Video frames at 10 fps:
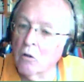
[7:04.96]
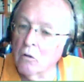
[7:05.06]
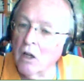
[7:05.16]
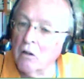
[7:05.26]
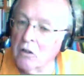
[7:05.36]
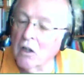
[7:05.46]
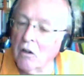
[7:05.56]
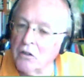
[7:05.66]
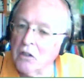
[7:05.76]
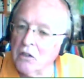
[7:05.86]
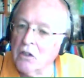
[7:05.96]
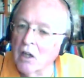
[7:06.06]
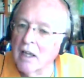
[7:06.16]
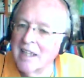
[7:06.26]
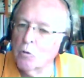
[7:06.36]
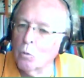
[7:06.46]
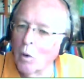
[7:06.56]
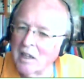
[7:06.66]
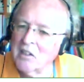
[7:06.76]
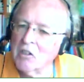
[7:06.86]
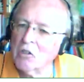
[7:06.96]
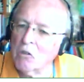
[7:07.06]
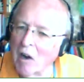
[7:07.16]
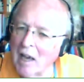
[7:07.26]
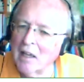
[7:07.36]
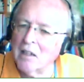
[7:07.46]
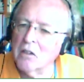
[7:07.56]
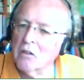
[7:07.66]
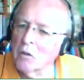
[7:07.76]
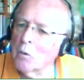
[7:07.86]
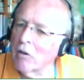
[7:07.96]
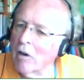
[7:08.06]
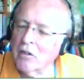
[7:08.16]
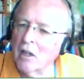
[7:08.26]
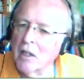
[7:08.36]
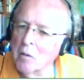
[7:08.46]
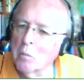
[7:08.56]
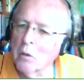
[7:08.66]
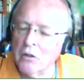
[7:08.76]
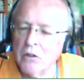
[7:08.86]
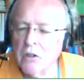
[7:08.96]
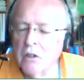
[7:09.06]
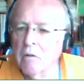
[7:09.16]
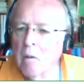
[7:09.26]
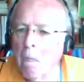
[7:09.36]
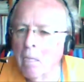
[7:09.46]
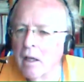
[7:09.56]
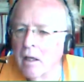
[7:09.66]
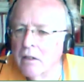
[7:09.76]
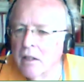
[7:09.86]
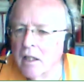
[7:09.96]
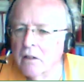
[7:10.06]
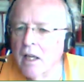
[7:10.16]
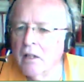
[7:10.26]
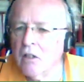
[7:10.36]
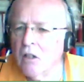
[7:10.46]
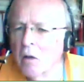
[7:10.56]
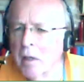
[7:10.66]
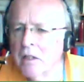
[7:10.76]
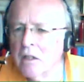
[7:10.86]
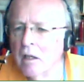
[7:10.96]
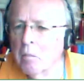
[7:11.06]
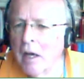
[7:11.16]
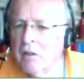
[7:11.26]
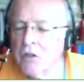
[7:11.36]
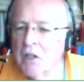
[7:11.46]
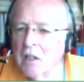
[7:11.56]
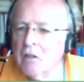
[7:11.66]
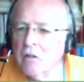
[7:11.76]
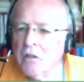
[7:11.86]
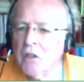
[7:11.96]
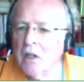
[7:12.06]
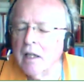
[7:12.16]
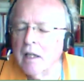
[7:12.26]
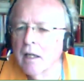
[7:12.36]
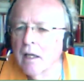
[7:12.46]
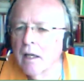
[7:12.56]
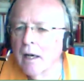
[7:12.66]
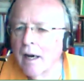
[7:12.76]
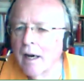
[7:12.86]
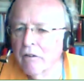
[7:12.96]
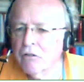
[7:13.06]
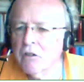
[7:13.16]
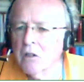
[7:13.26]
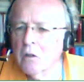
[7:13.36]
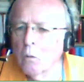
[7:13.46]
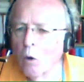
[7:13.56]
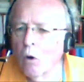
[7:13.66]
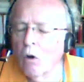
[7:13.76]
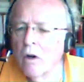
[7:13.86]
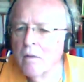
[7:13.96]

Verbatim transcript: although Colossus is one strand, there were other inputs too. Mm-hmm. The, the, other comment about secrecy after the war